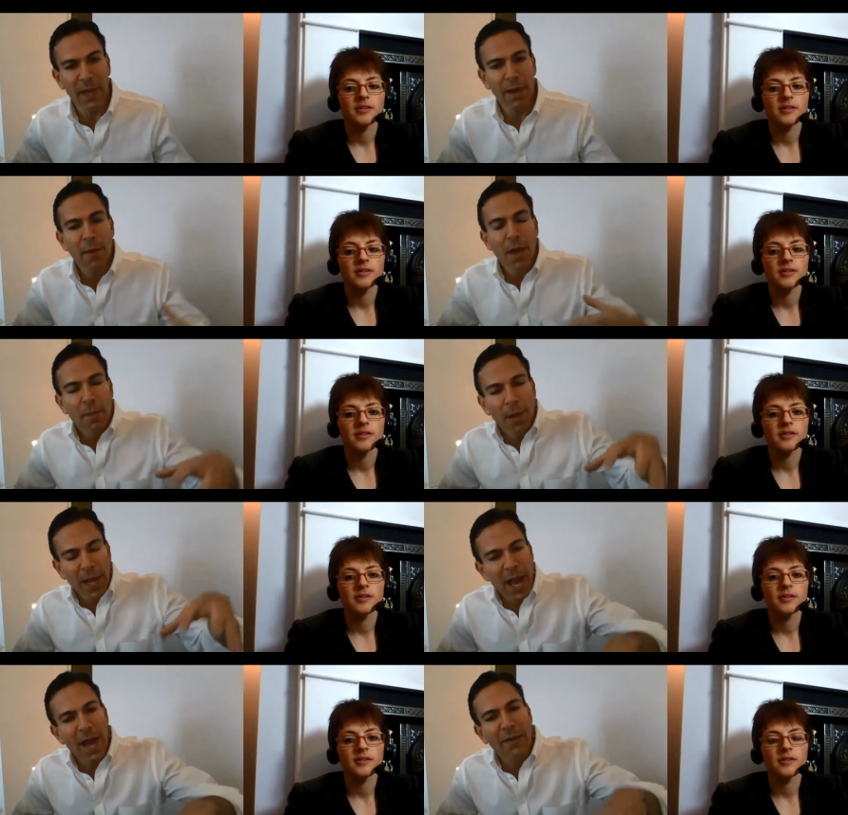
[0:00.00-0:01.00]
Speaker 1: them but
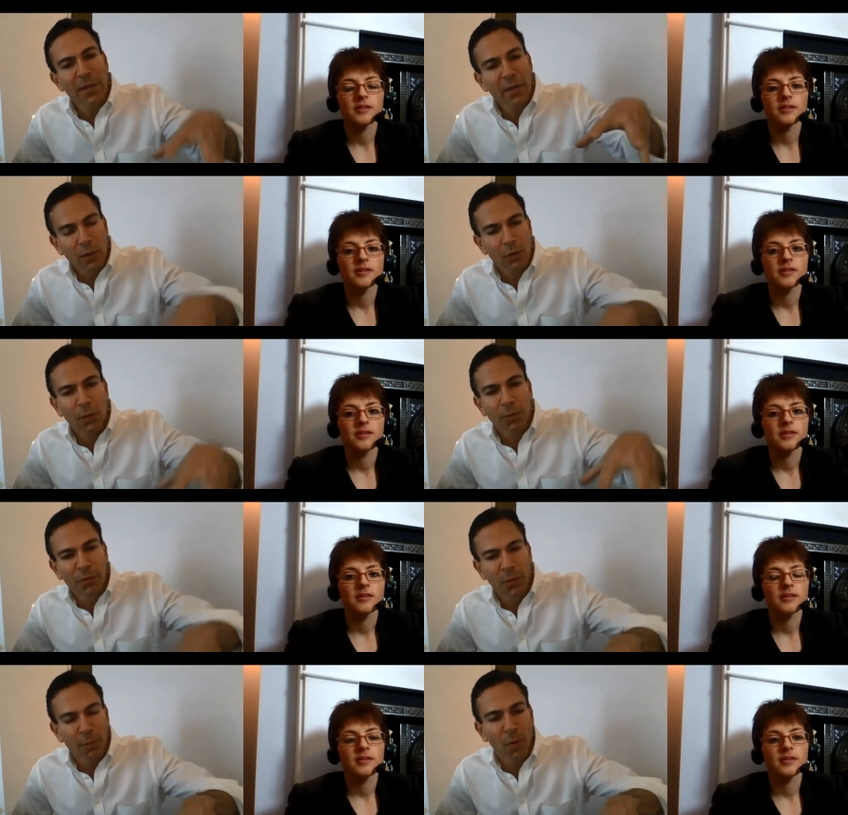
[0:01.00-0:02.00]
having the group
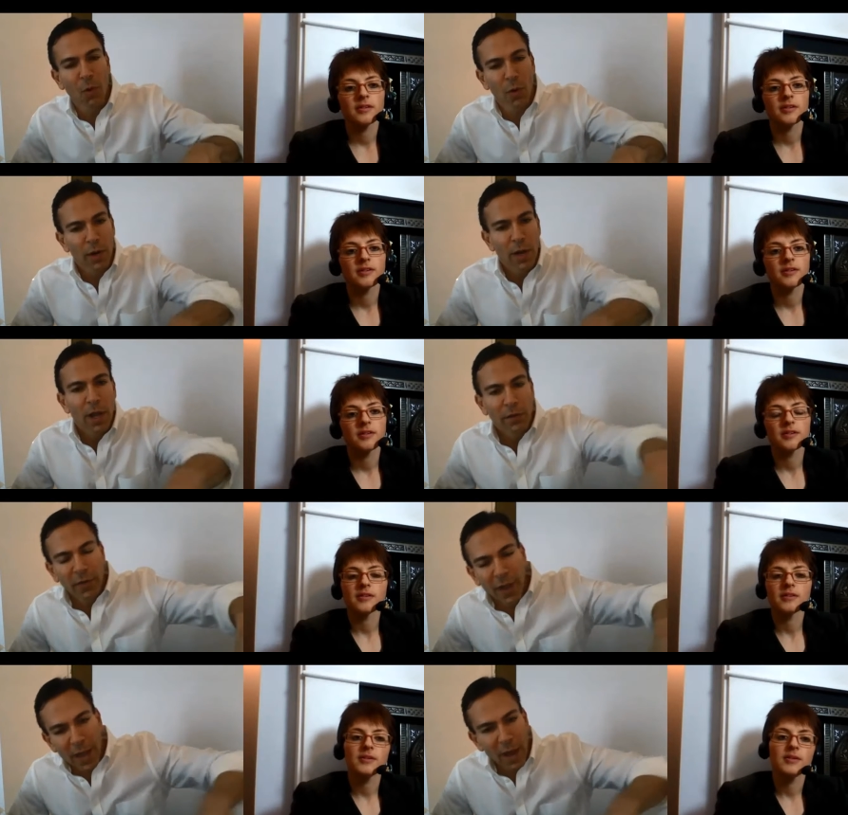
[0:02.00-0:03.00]
support
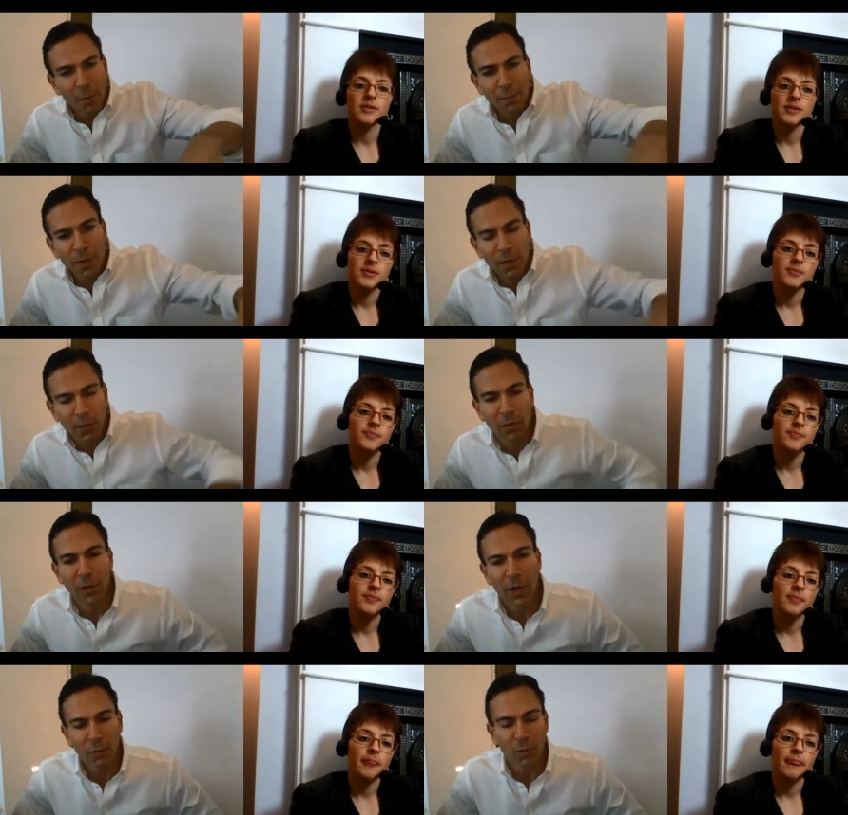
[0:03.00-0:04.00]
to help you
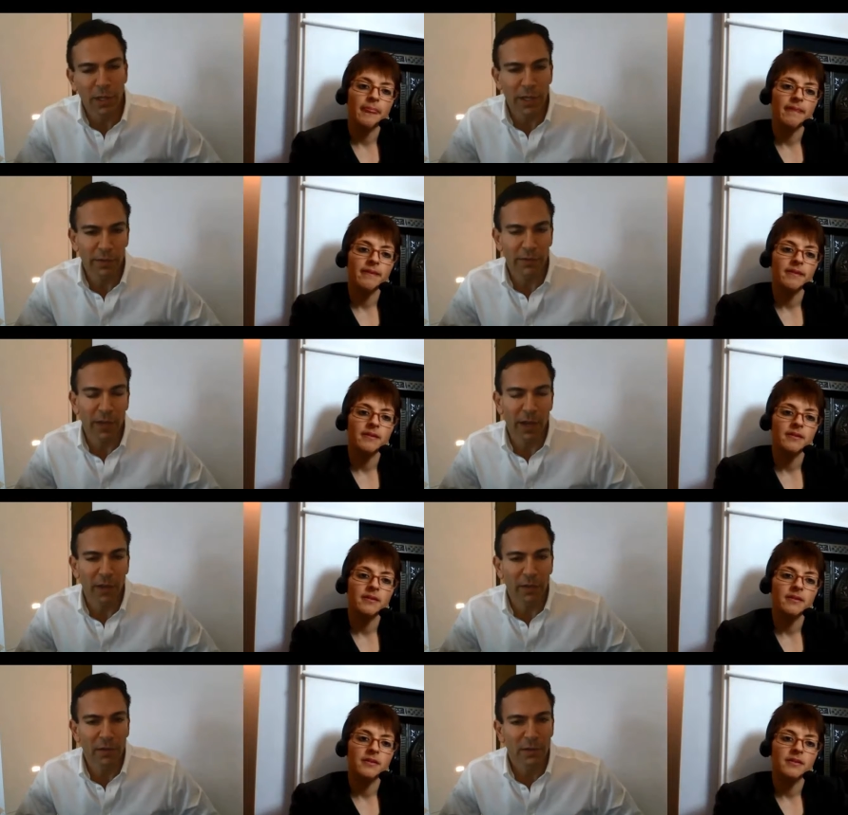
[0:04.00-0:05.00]
really excel
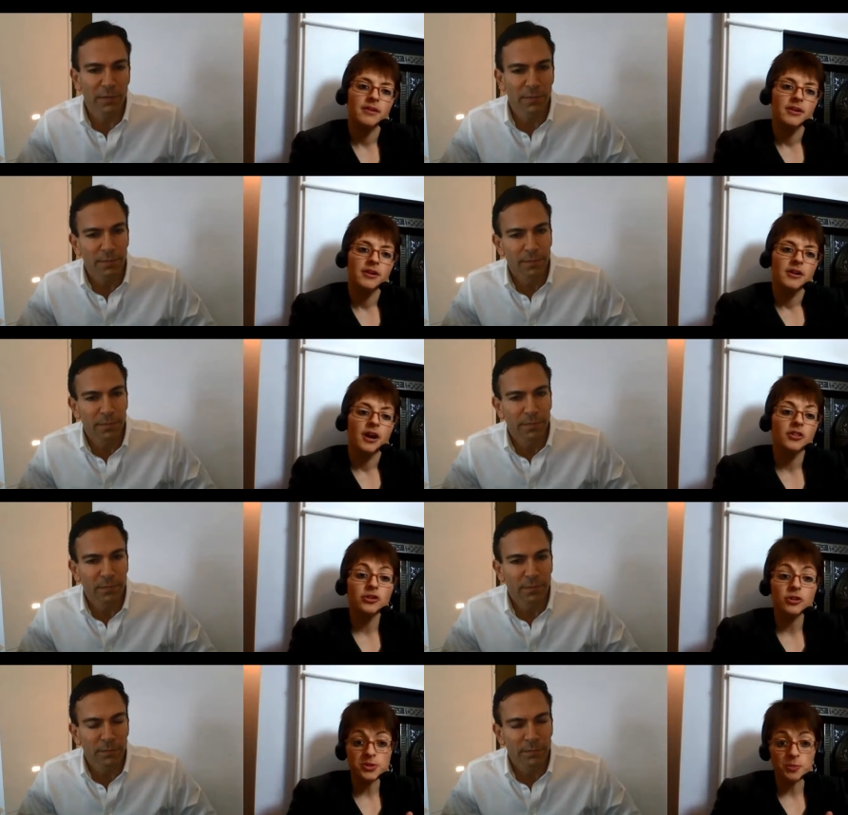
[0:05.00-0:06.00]
Speaker 2: and the
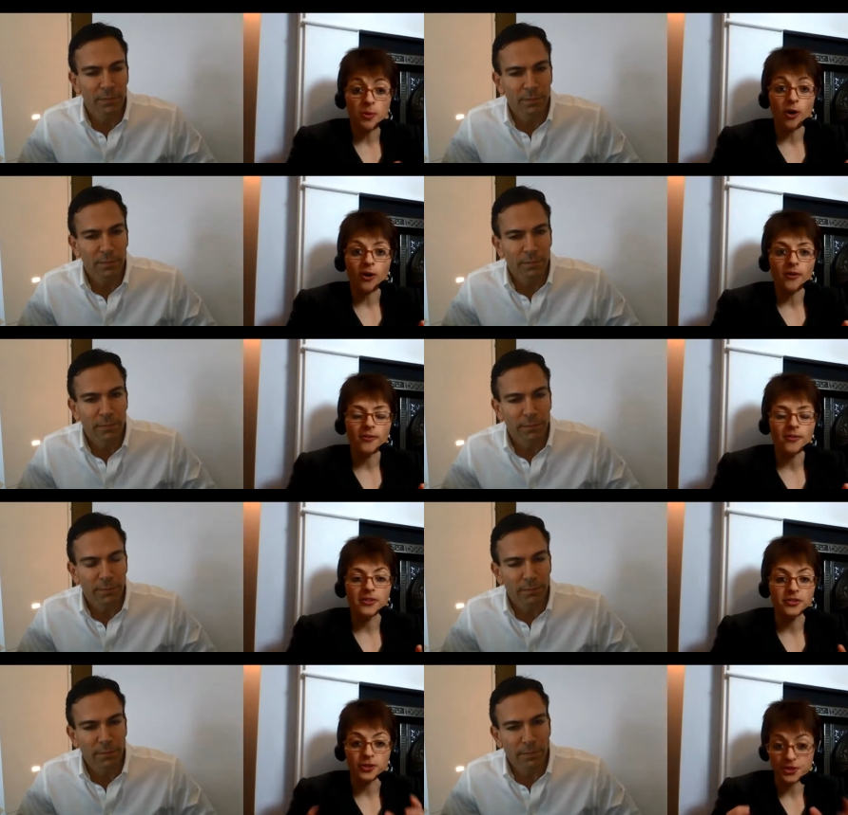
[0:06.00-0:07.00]
group support
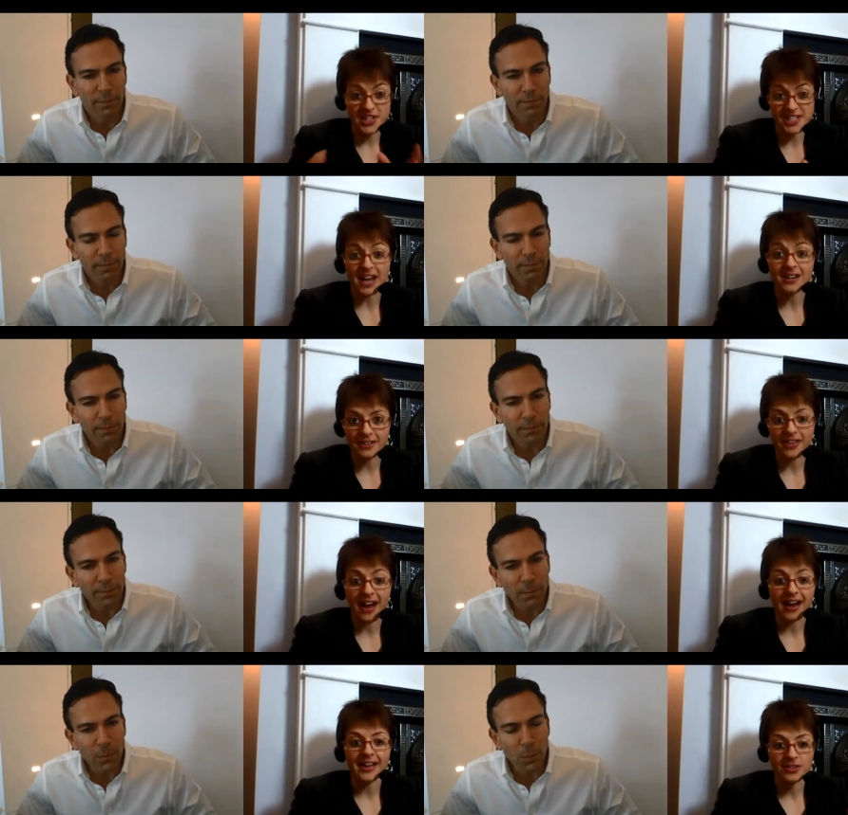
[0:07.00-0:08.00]
does exactly
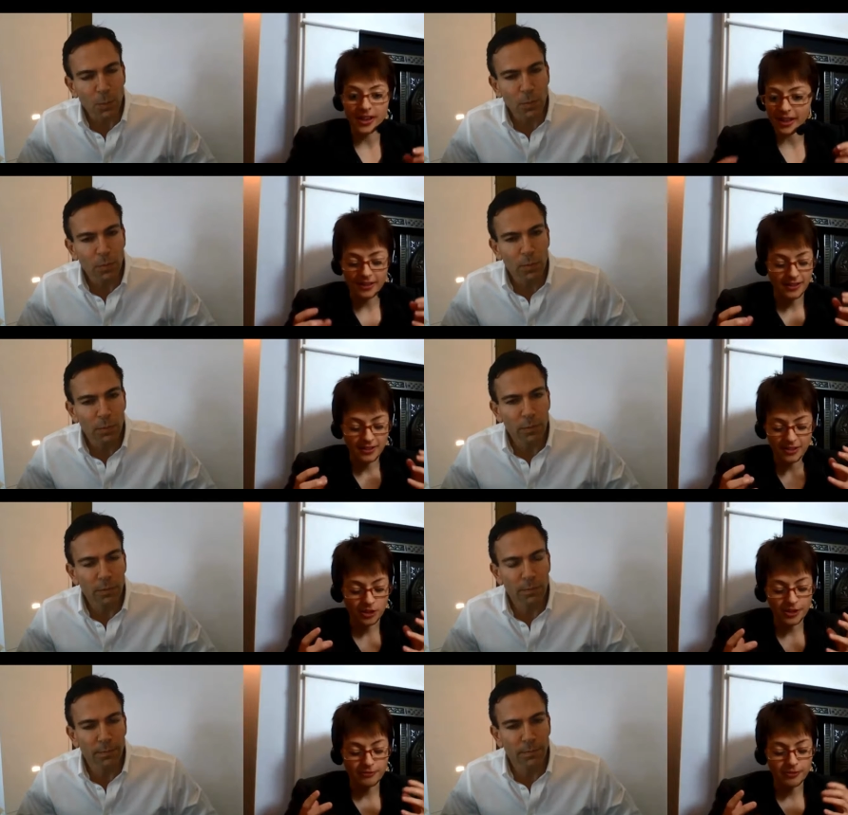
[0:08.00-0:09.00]
that it, it you
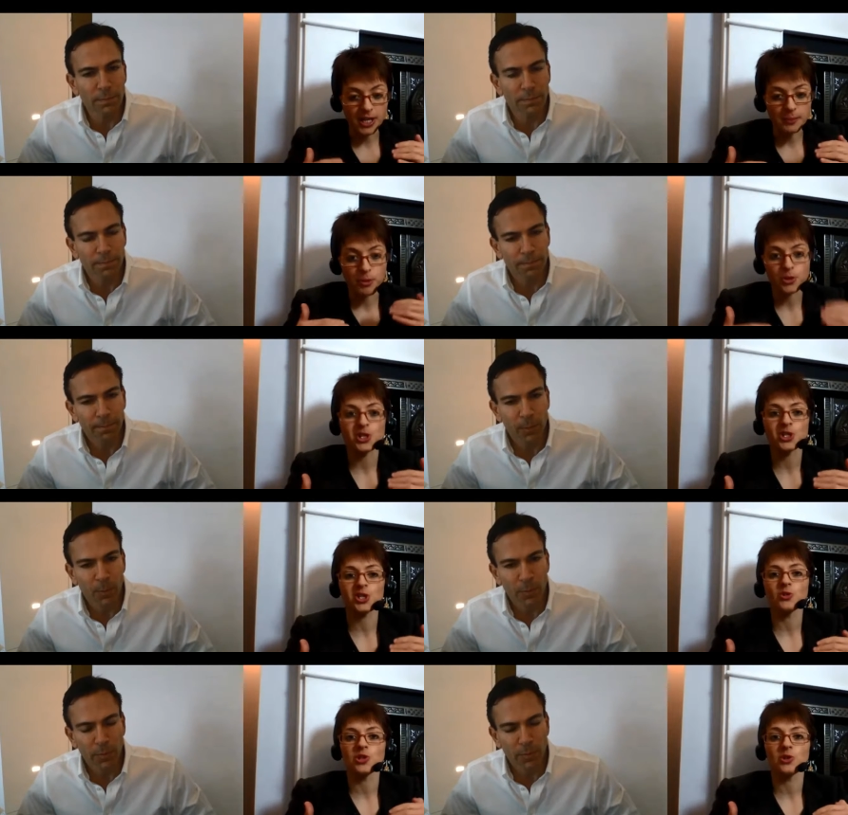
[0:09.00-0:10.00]
know it really
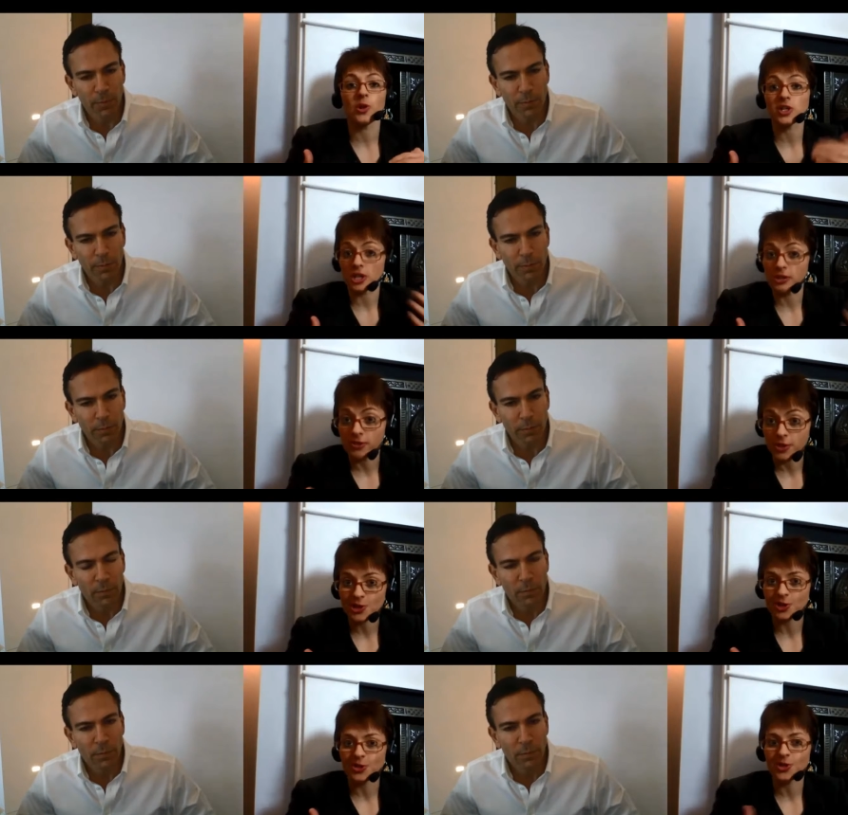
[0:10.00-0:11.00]
pushes you to achieve
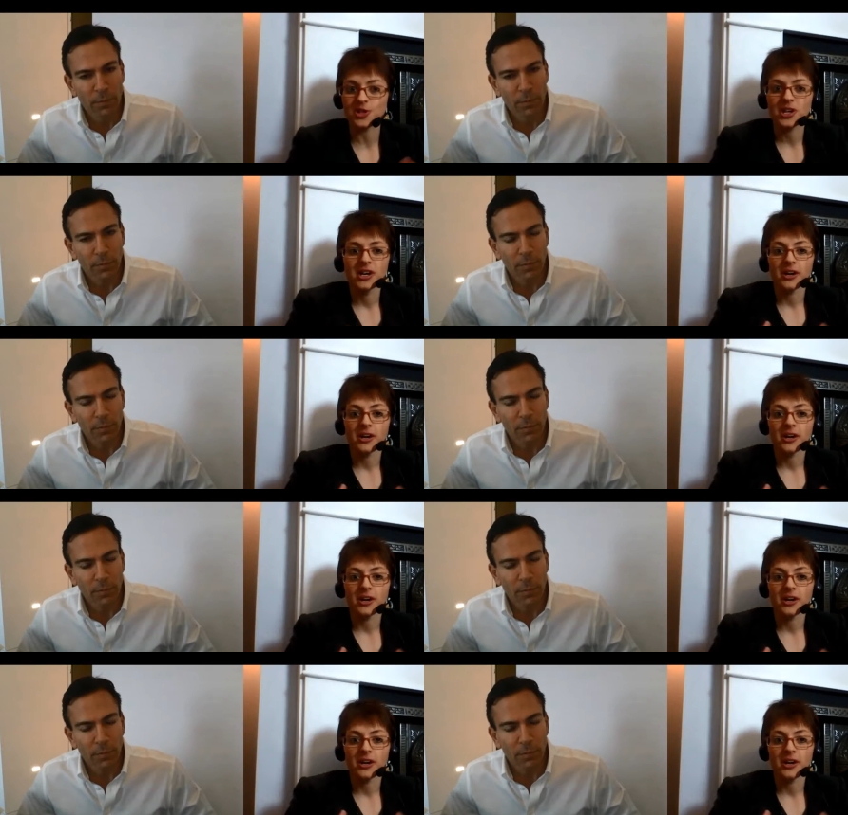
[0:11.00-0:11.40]
those goals